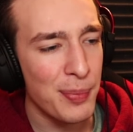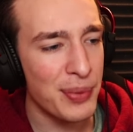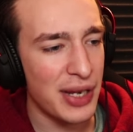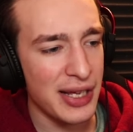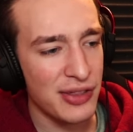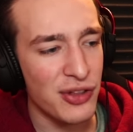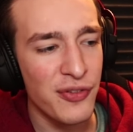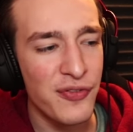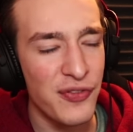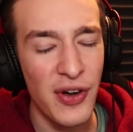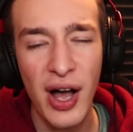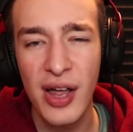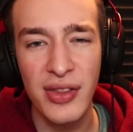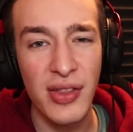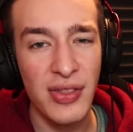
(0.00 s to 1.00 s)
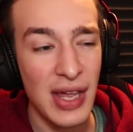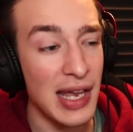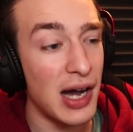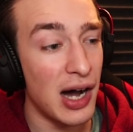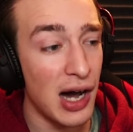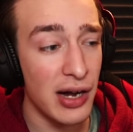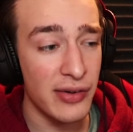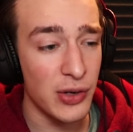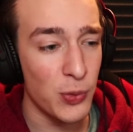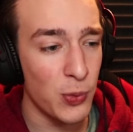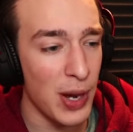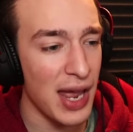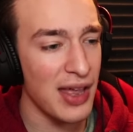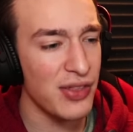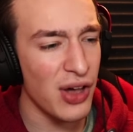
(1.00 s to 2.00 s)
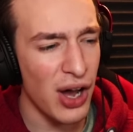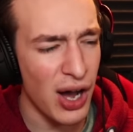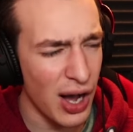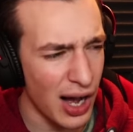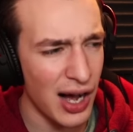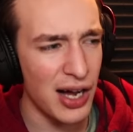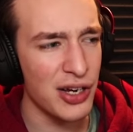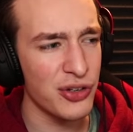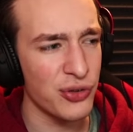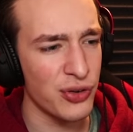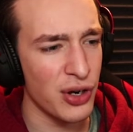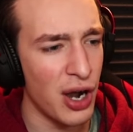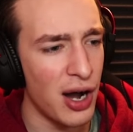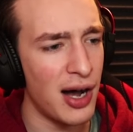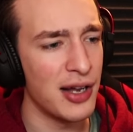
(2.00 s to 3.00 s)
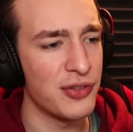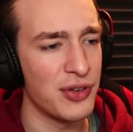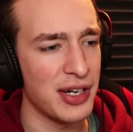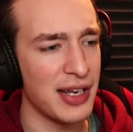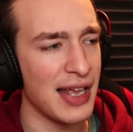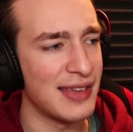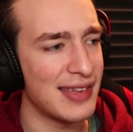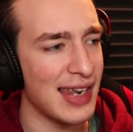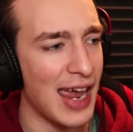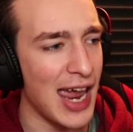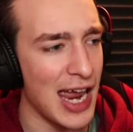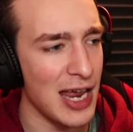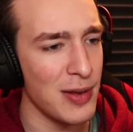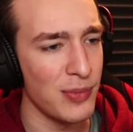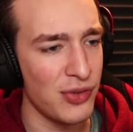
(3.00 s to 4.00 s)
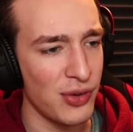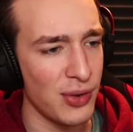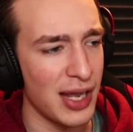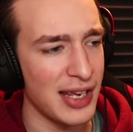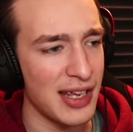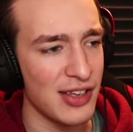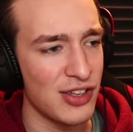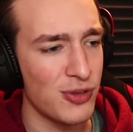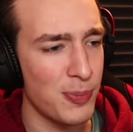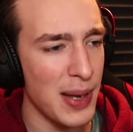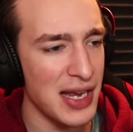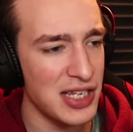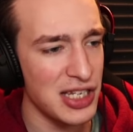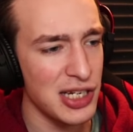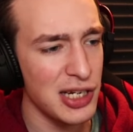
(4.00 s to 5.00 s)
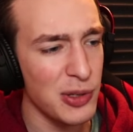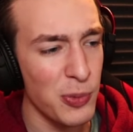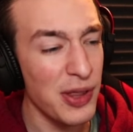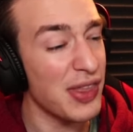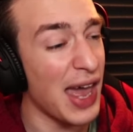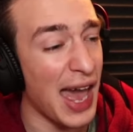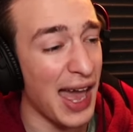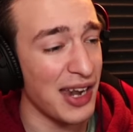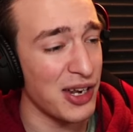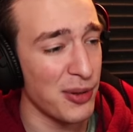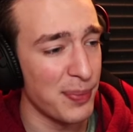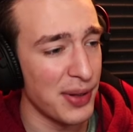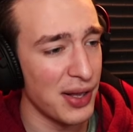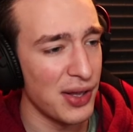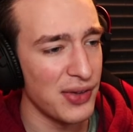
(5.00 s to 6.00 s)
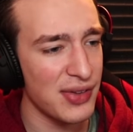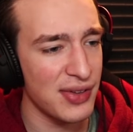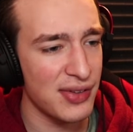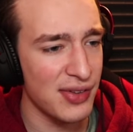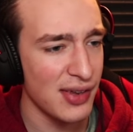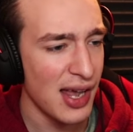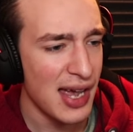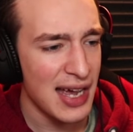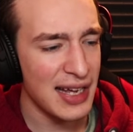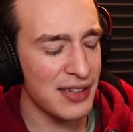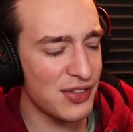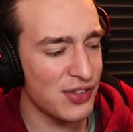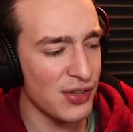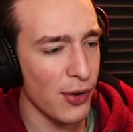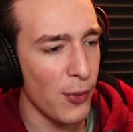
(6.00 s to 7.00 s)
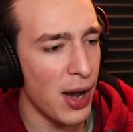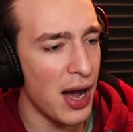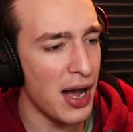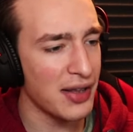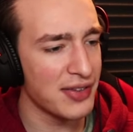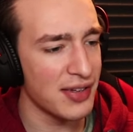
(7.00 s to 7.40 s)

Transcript: But like the further they are away, the harder and harder it gets to aim. So like, especially with ender pearls, it's it's so hard